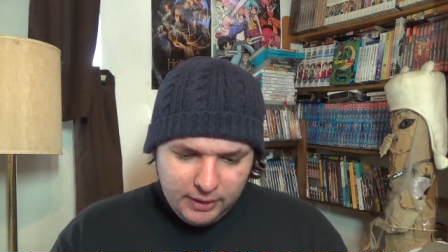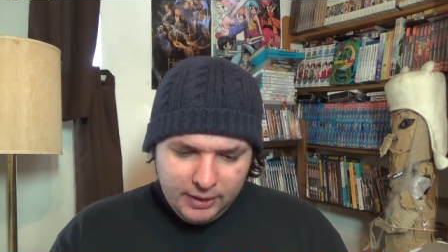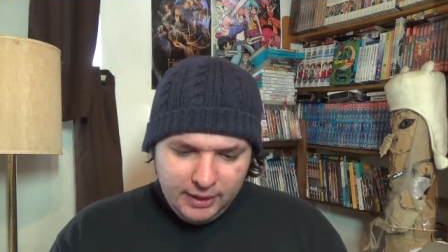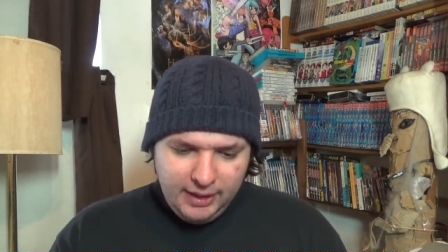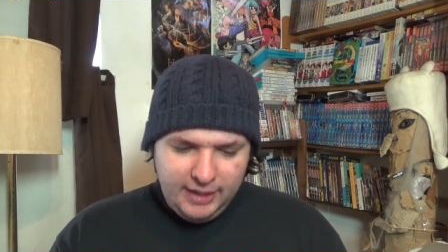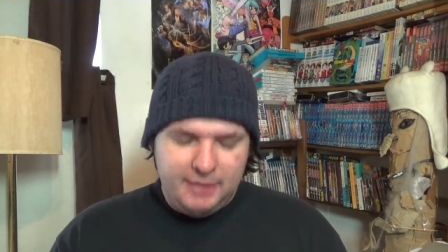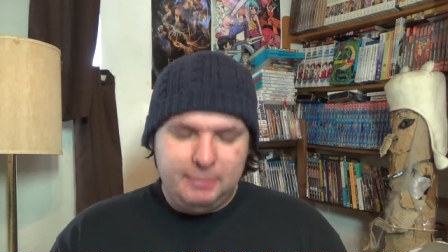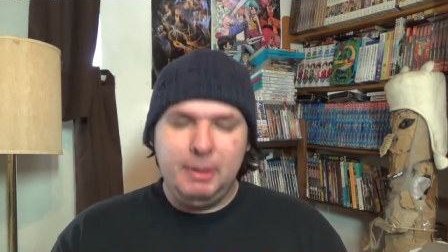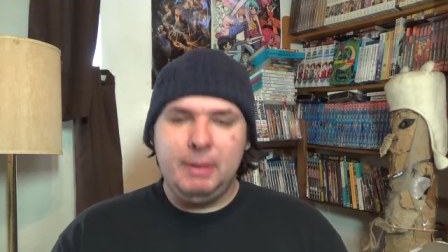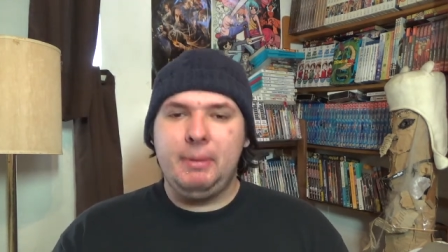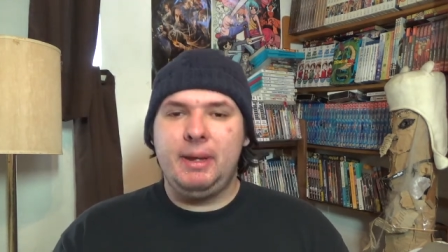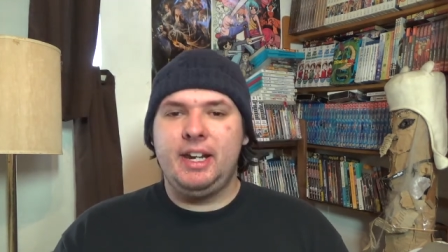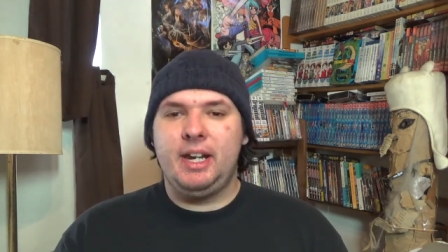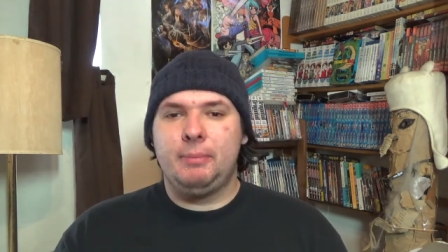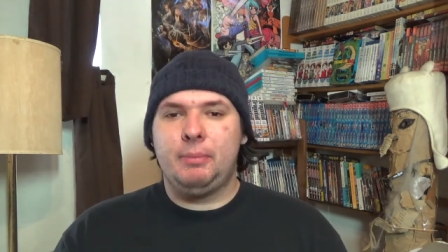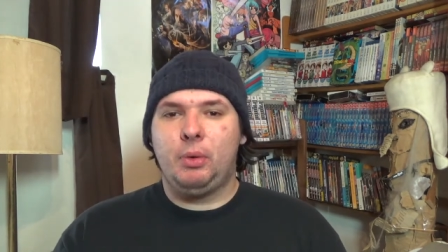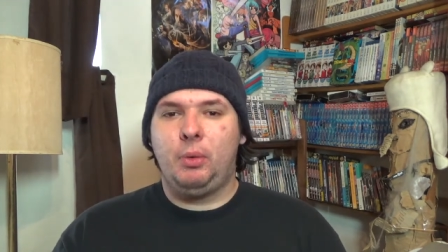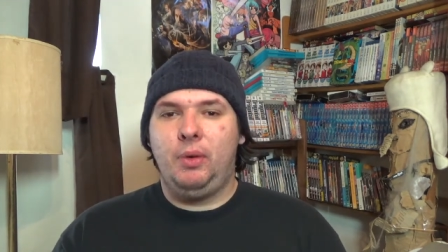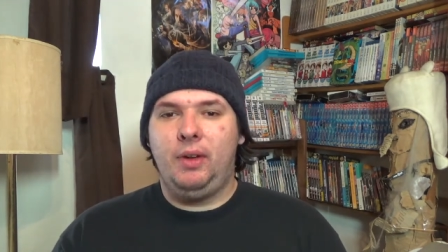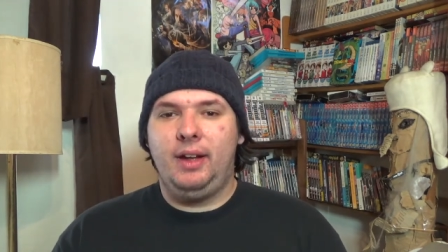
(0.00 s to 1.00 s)
It's been my
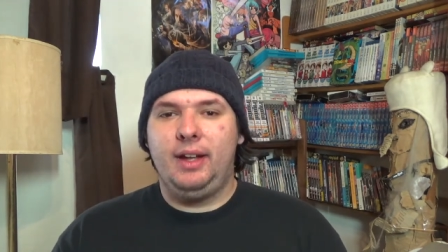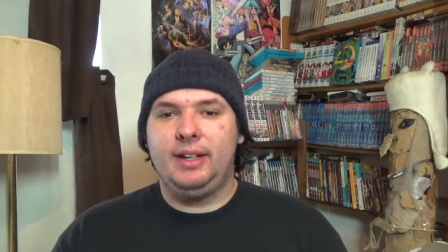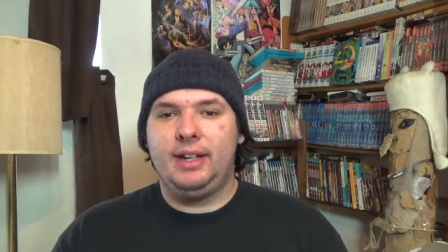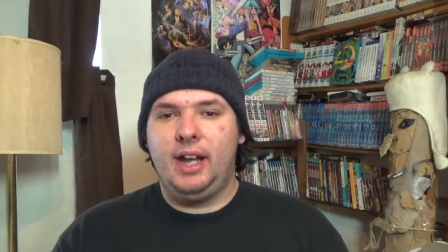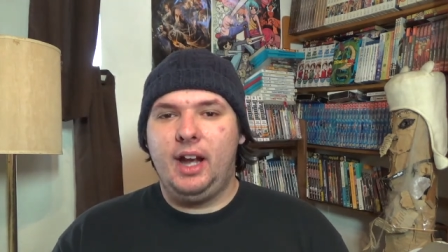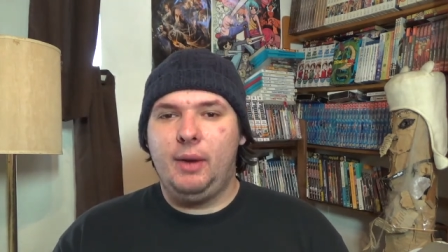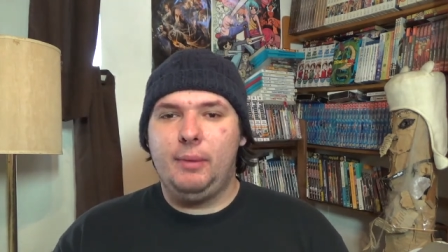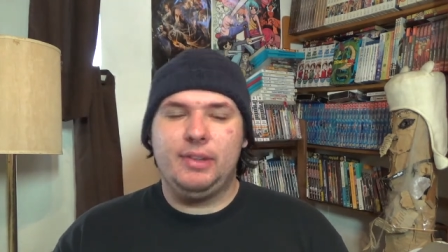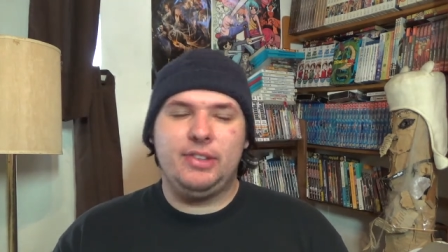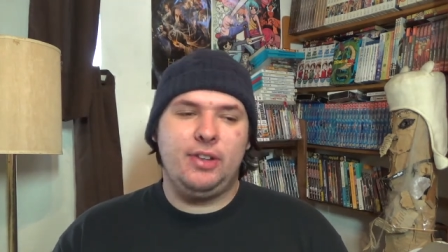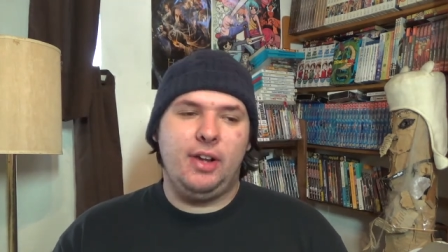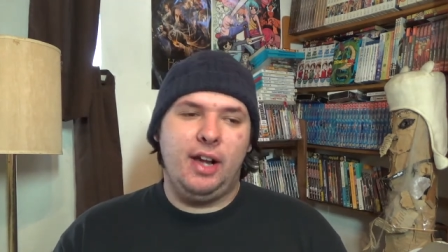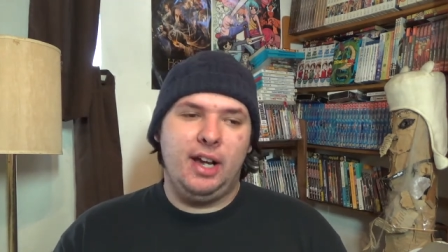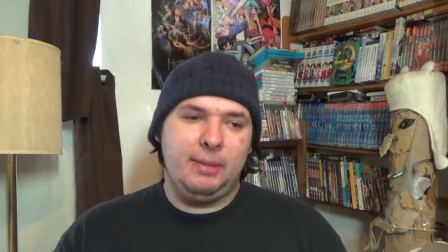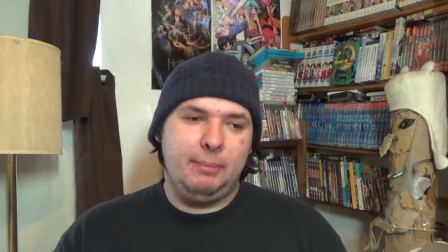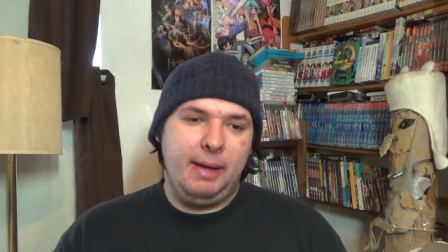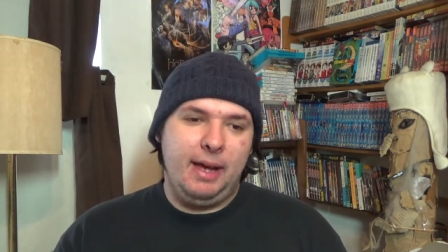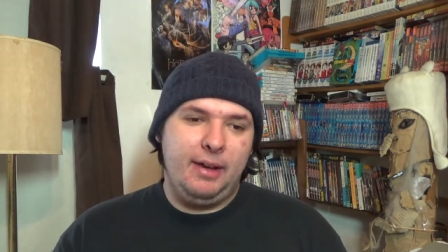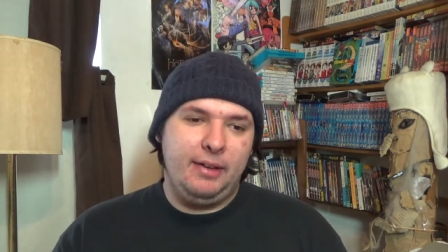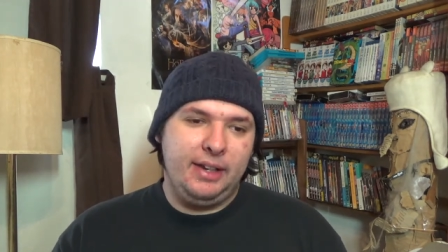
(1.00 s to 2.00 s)
number one. I always talk
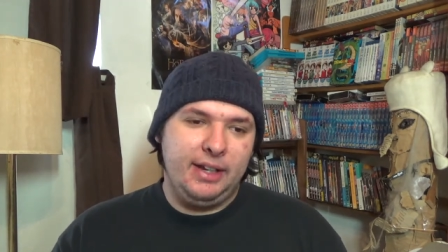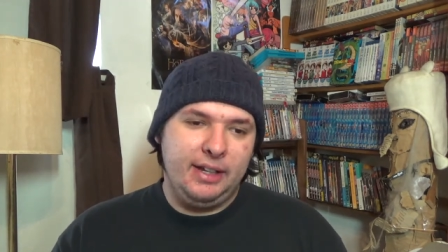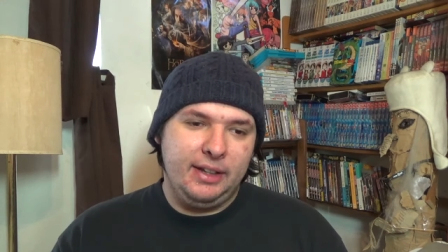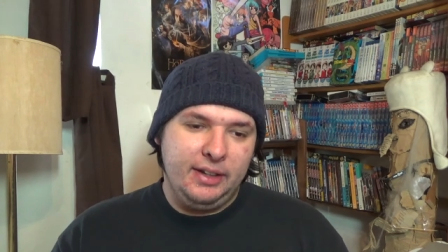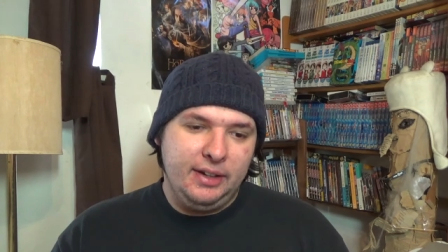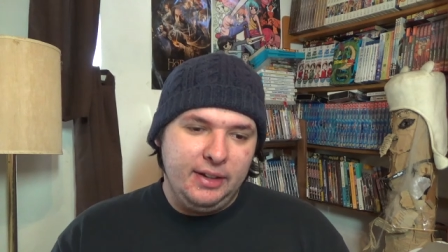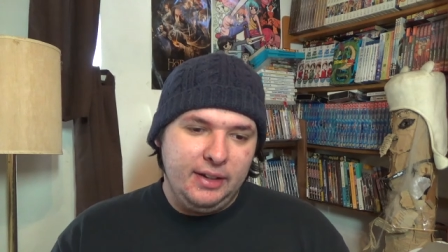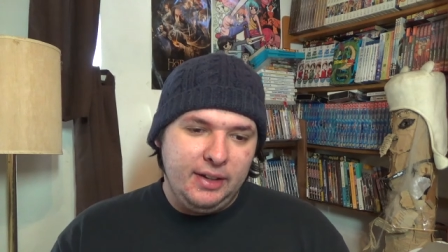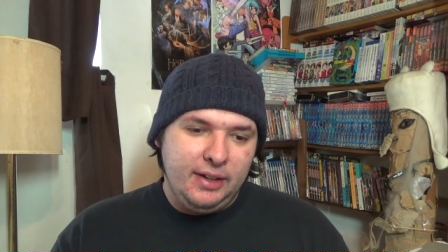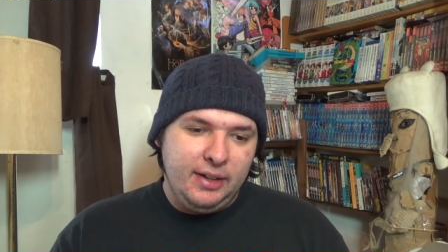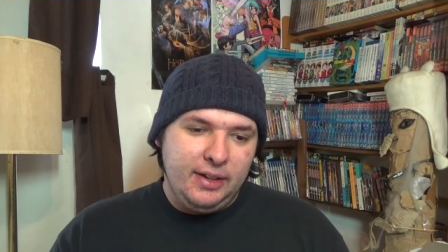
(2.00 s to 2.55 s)
about it.